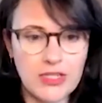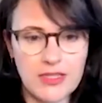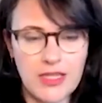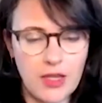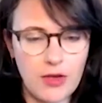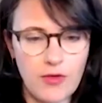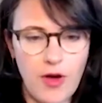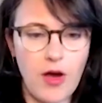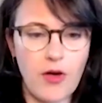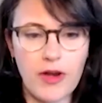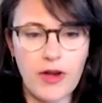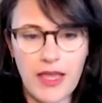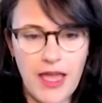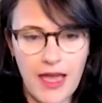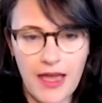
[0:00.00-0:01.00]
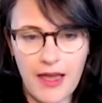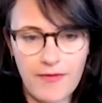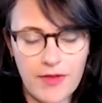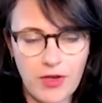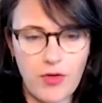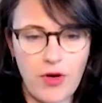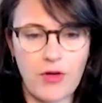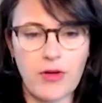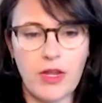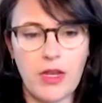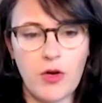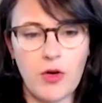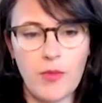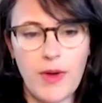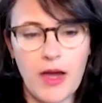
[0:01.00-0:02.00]
that you already have and you already
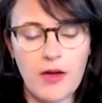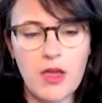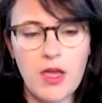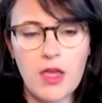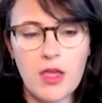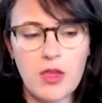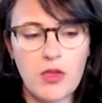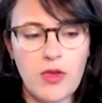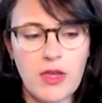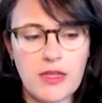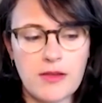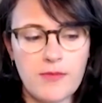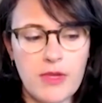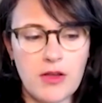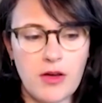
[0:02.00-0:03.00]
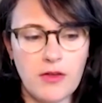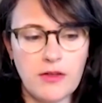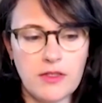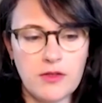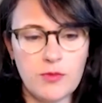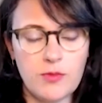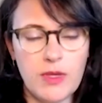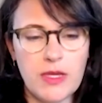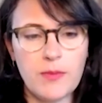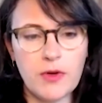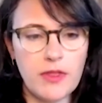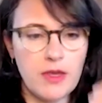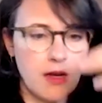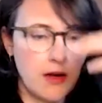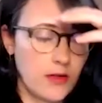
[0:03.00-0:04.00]
know about. You get to meet all these new people
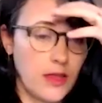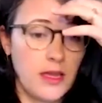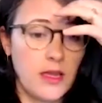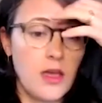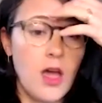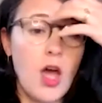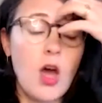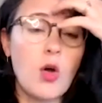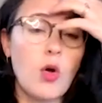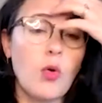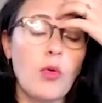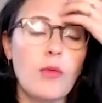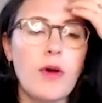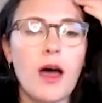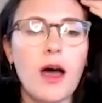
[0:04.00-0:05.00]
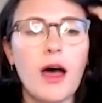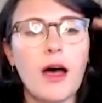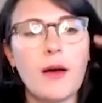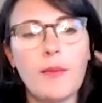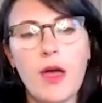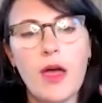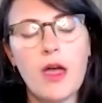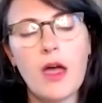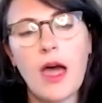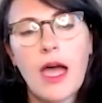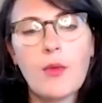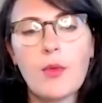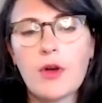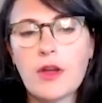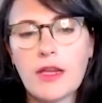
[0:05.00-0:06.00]
that are like, oh, I
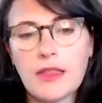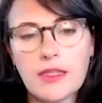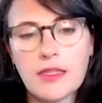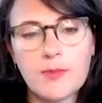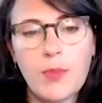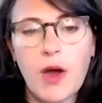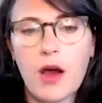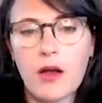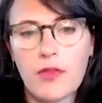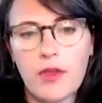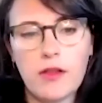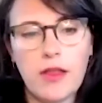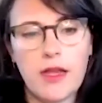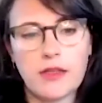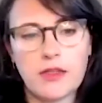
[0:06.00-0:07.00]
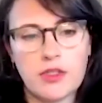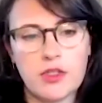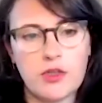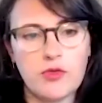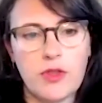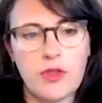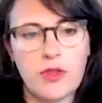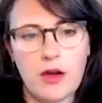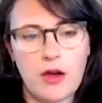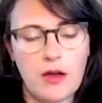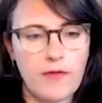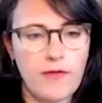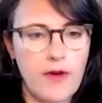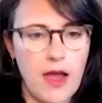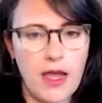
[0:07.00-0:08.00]
work at this bar. They'll let us shoot there
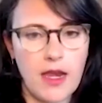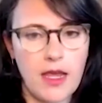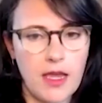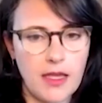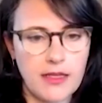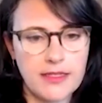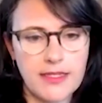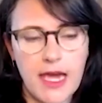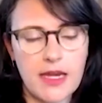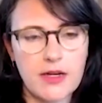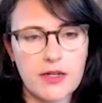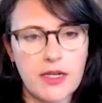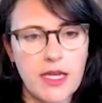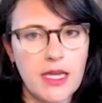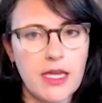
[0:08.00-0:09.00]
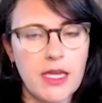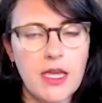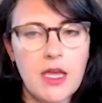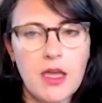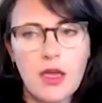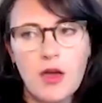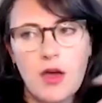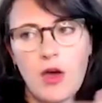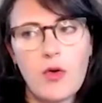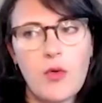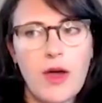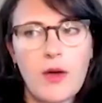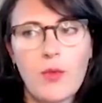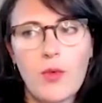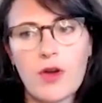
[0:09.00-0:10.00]
on Friday and Saturday. Oh,
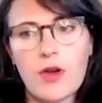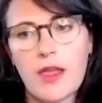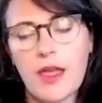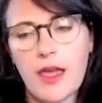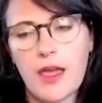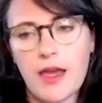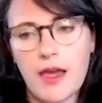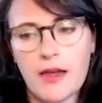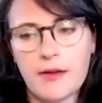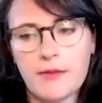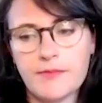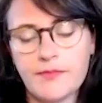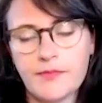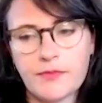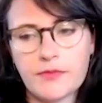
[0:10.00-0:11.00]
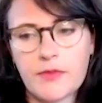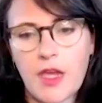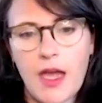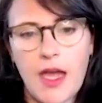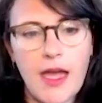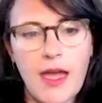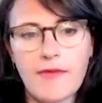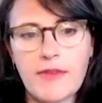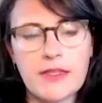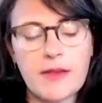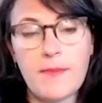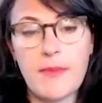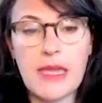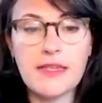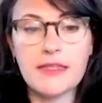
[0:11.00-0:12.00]
I work at, I have this
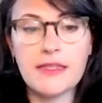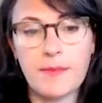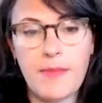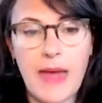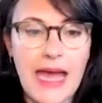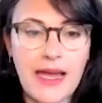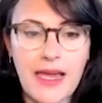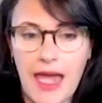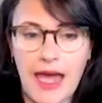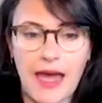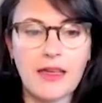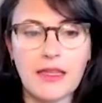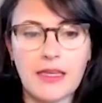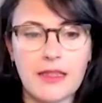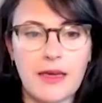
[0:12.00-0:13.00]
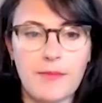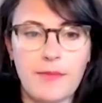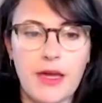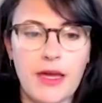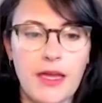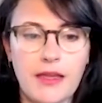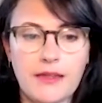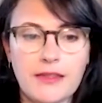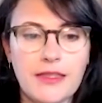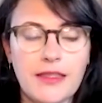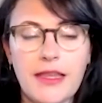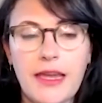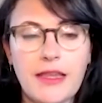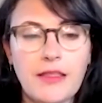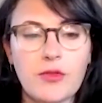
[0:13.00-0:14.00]
amazing back alley that my
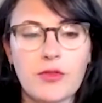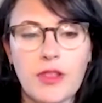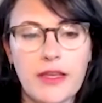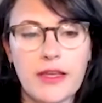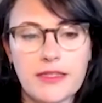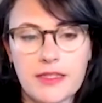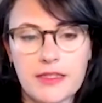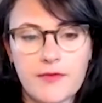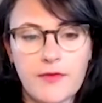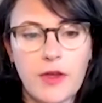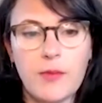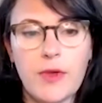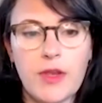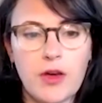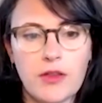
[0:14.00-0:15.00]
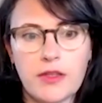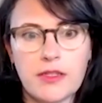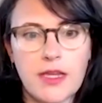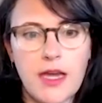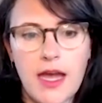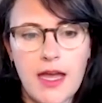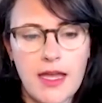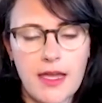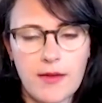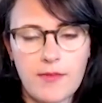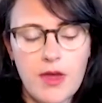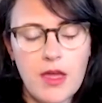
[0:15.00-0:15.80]
landlord lets us film in all the time.